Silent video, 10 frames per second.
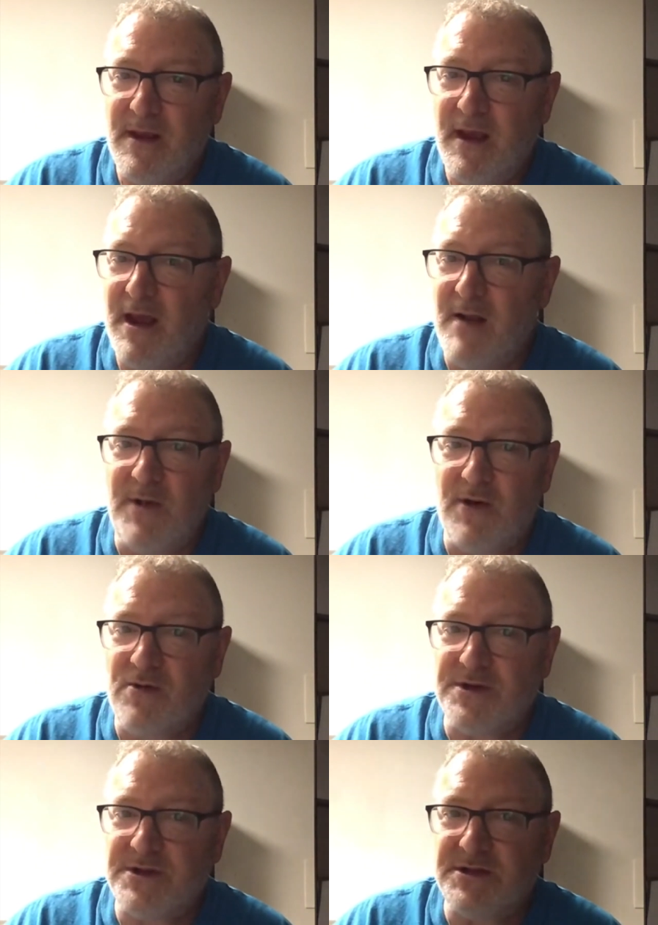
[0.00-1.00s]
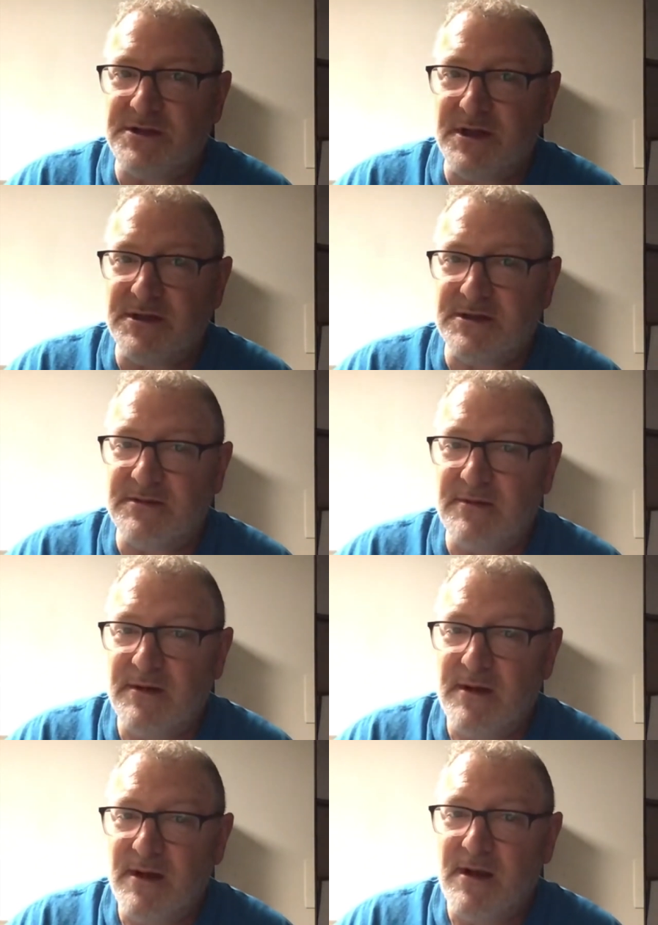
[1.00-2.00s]
And I've been a Christian since.
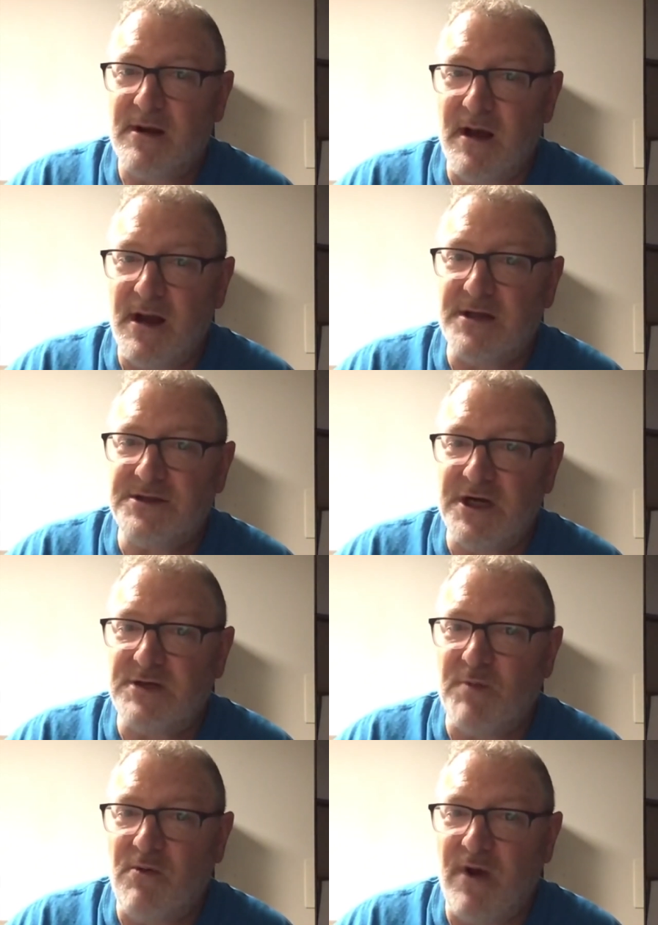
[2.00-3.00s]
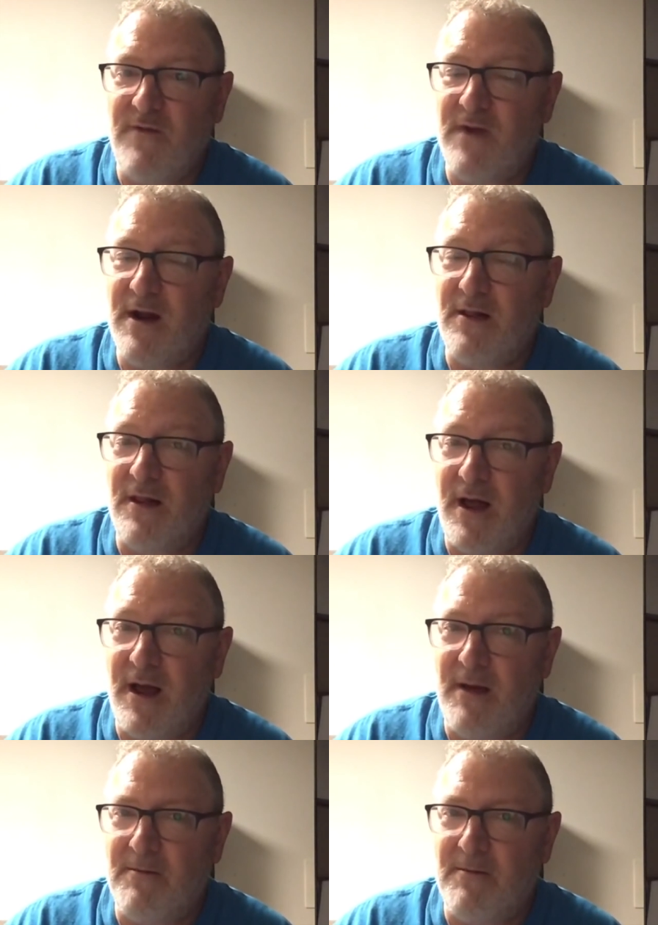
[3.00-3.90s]
God has changed my wife and uh,